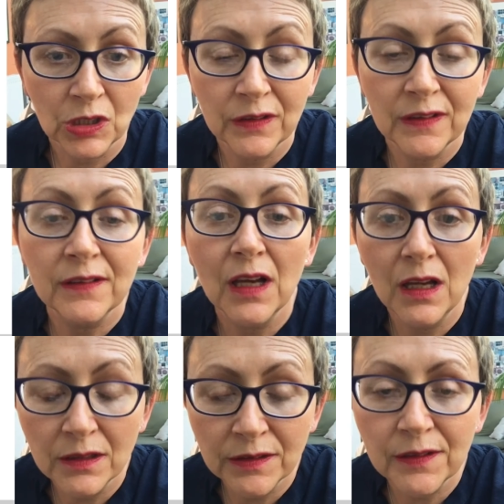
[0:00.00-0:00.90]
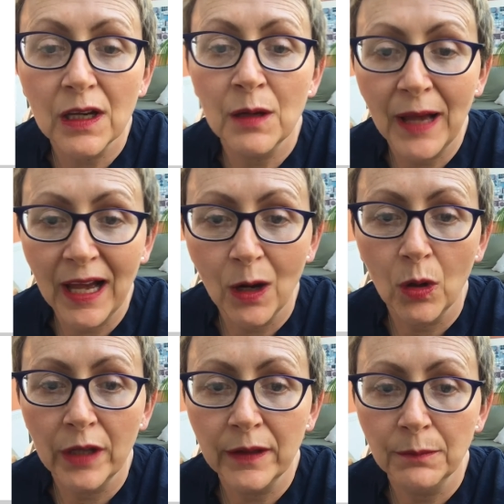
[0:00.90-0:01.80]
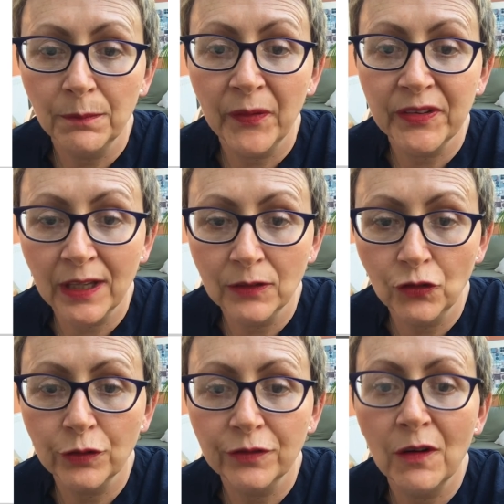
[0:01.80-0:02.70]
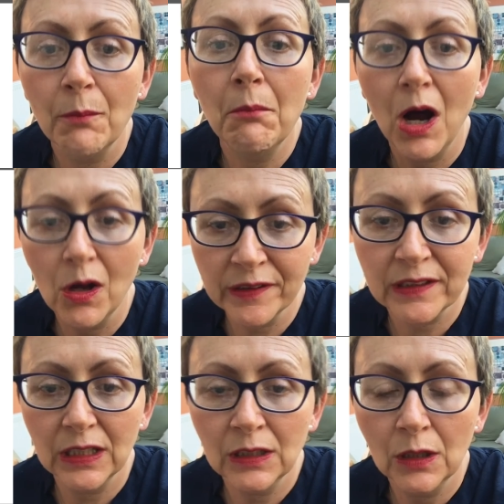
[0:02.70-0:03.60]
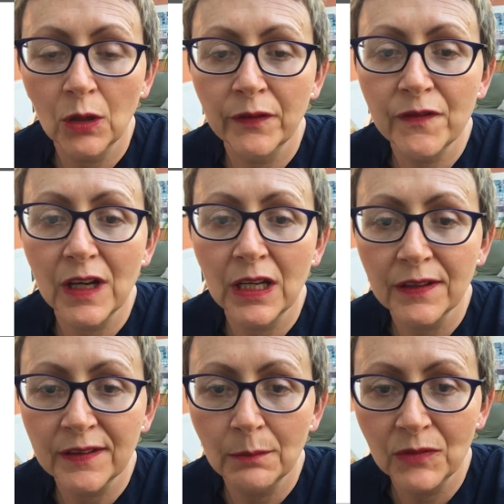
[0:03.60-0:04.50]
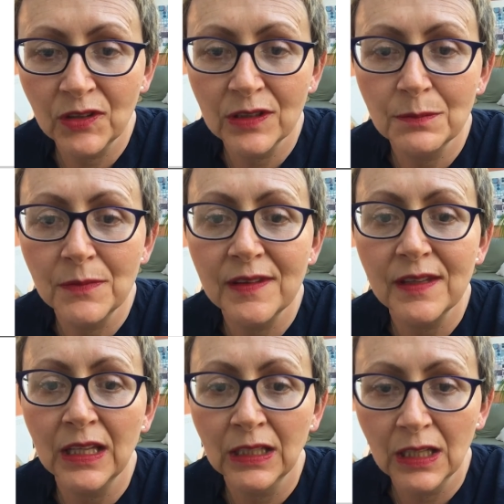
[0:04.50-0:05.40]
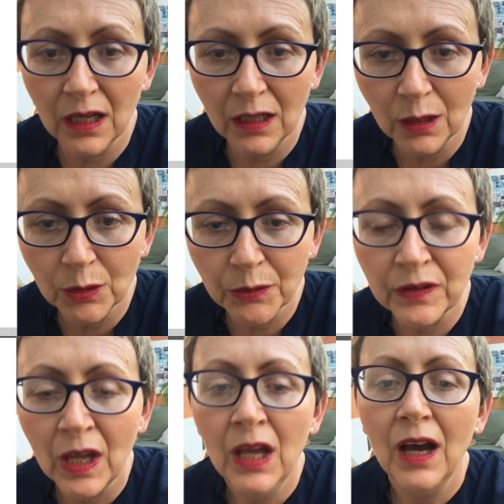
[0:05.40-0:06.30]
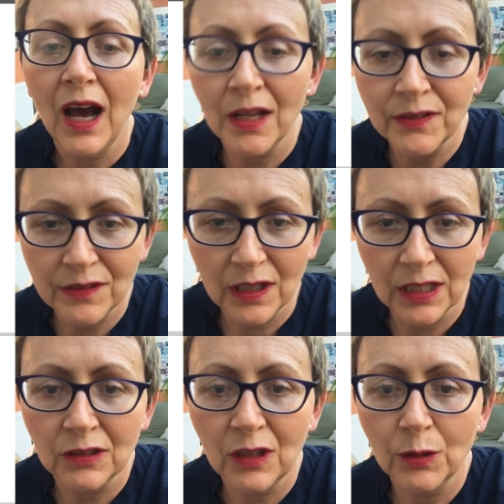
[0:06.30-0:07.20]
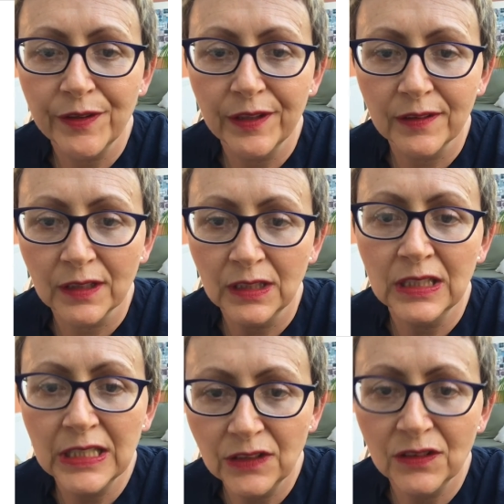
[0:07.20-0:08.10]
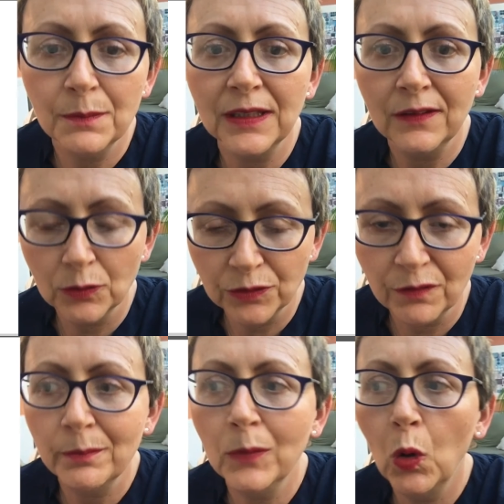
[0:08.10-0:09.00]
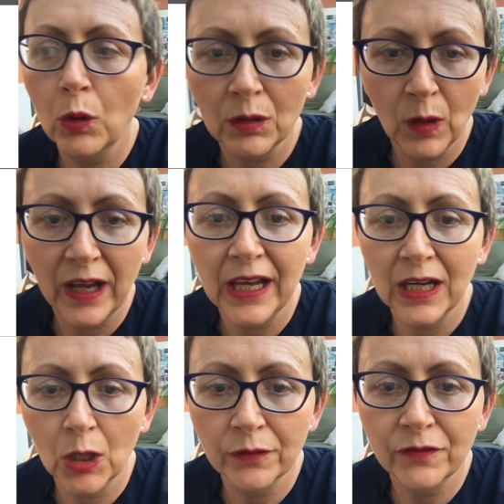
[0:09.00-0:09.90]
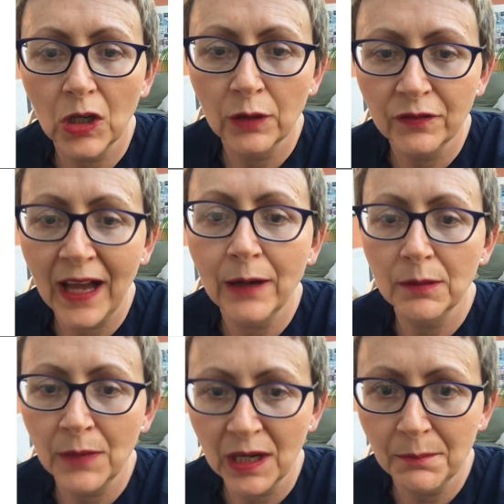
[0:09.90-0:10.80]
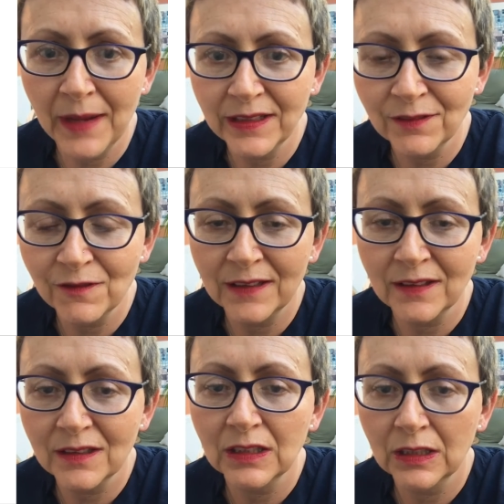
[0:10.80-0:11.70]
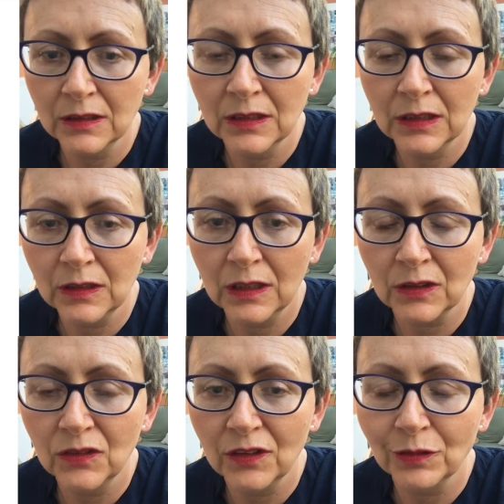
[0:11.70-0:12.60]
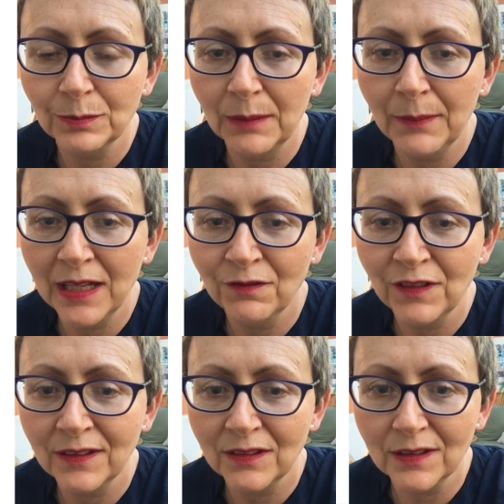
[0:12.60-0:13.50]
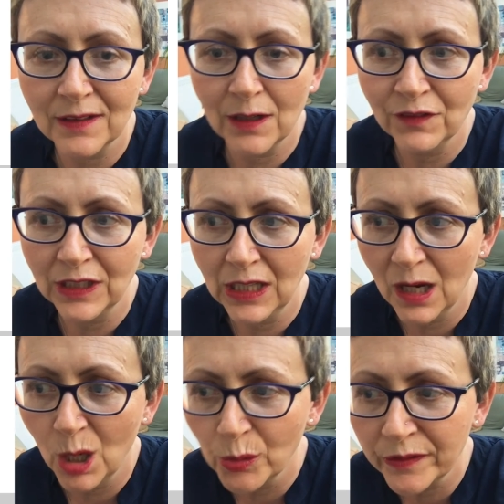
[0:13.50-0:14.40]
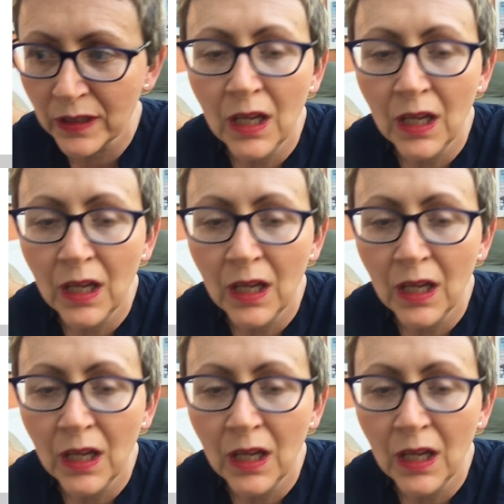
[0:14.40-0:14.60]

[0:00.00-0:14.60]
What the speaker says: were concerned about the potential for masking of symptoms in girls under diagnosis and the need to be sort of more aware of how it might manifest, the condition might manifest itself in girls.